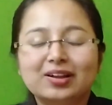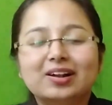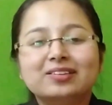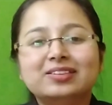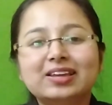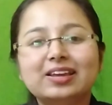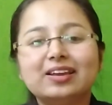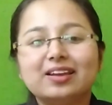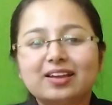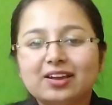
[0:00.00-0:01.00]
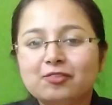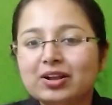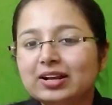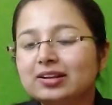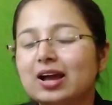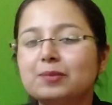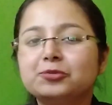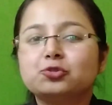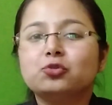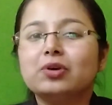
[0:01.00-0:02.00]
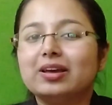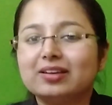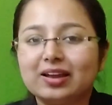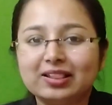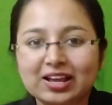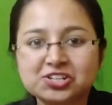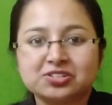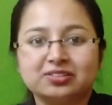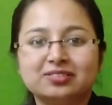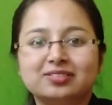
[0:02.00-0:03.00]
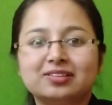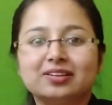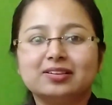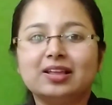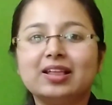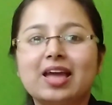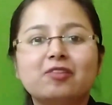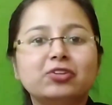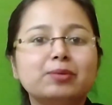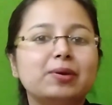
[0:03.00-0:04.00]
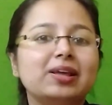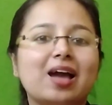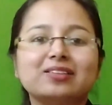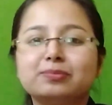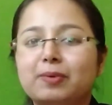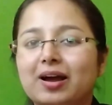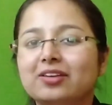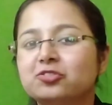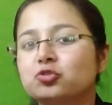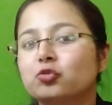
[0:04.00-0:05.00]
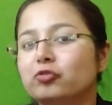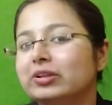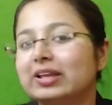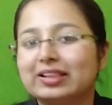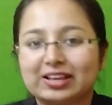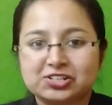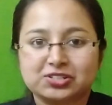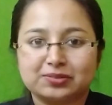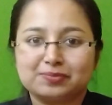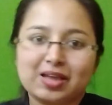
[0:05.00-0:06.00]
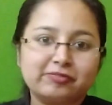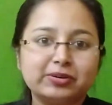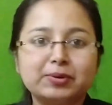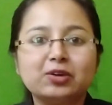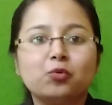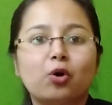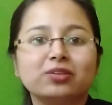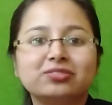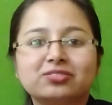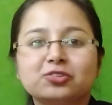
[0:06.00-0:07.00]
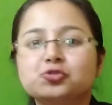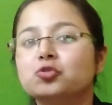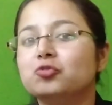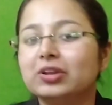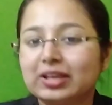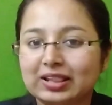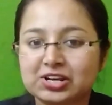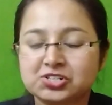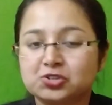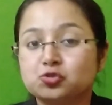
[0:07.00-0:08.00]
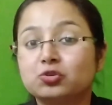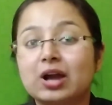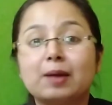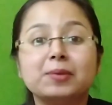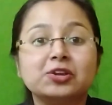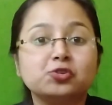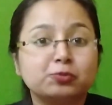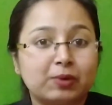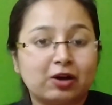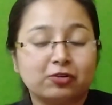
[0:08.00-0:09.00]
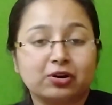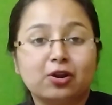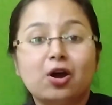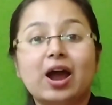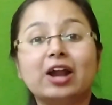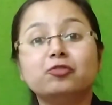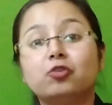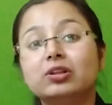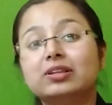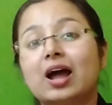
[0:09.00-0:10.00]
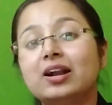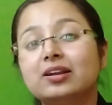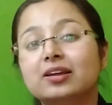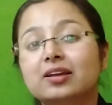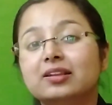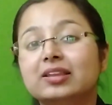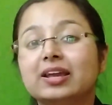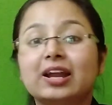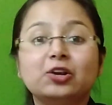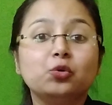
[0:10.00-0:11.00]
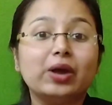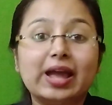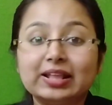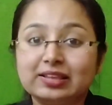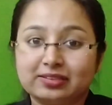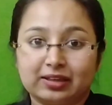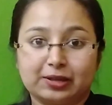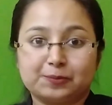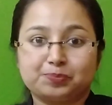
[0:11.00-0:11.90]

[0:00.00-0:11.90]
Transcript: See, when it comes to elections, then everybody aspires to win election, everybody wants to win election, to come into power, and for that they can do anything,